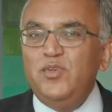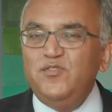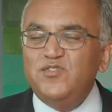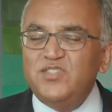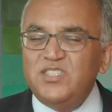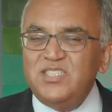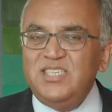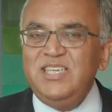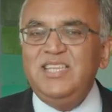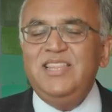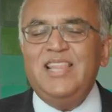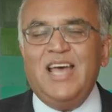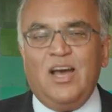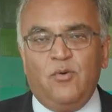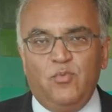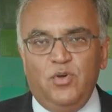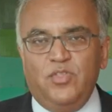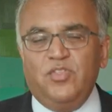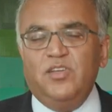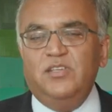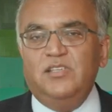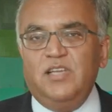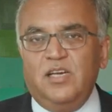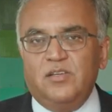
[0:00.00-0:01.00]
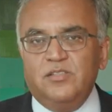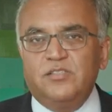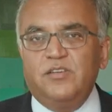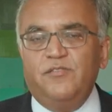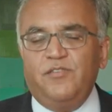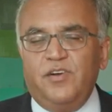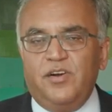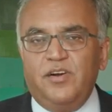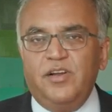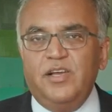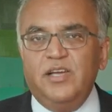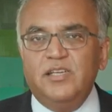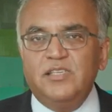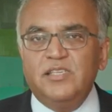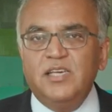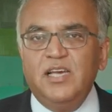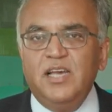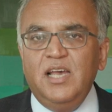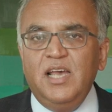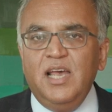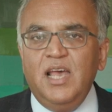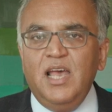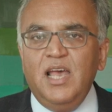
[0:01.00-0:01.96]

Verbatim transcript: We've seen that with the Delta variant.